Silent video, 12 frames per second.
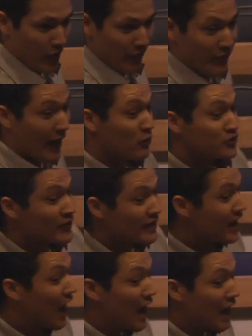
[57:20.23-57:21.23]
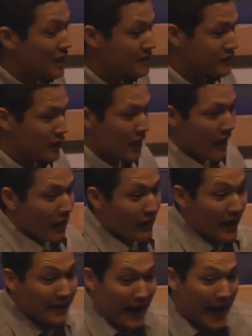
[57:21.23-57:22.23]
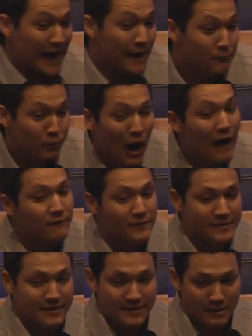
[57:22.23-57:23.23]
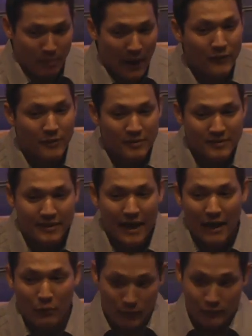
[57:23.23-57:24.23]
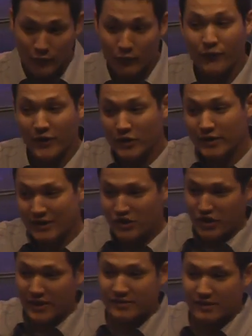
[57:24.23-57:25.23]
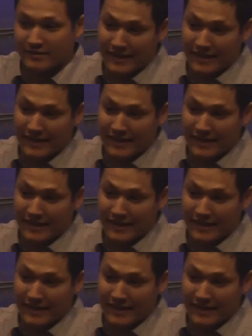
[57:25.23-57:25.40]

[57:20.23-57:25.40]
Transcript: Those are the odds that eight prophecies about the Messiah were fulfilled in Jesus,